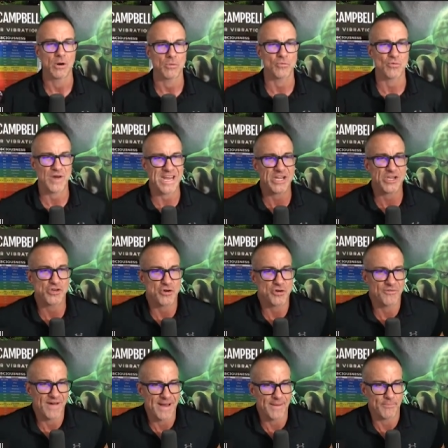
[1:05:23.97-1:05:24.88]
raise your
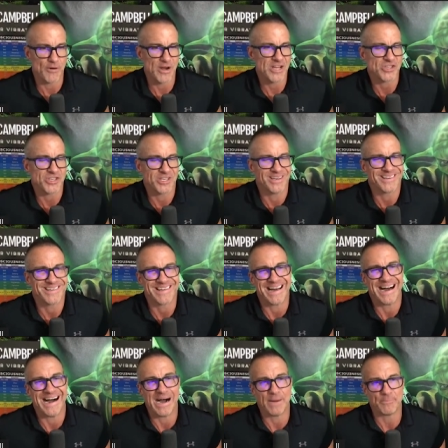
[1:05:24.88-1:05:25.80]
vibration
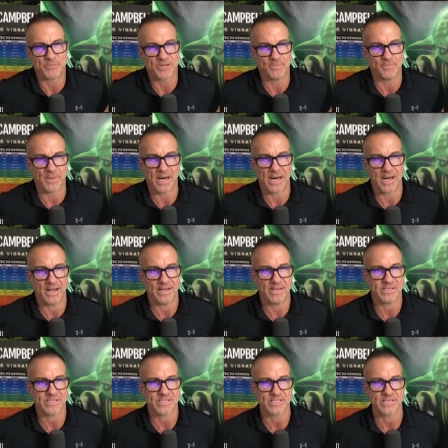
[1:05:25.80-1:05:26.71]
to
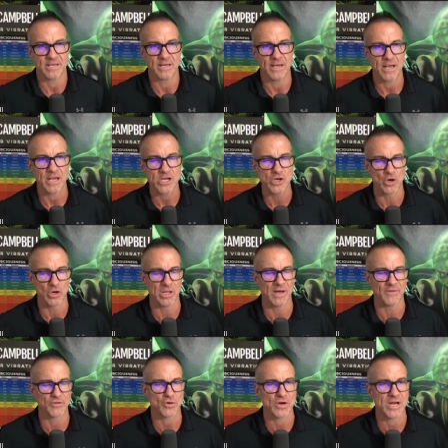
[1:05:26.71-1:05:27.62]
optimize your
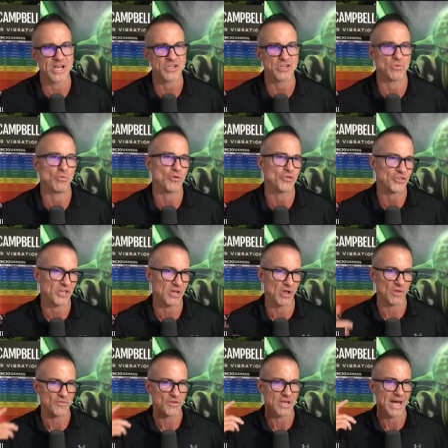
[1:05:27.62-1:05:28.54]
love creation. We'll see
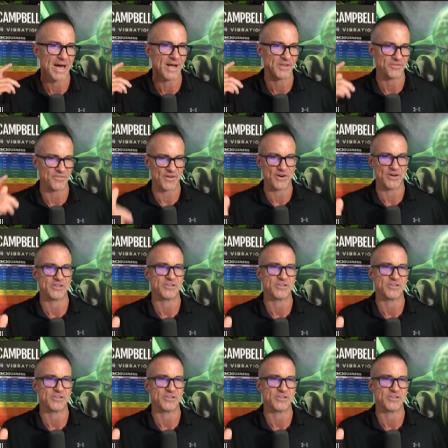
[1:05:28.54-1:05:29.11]
all of you guys very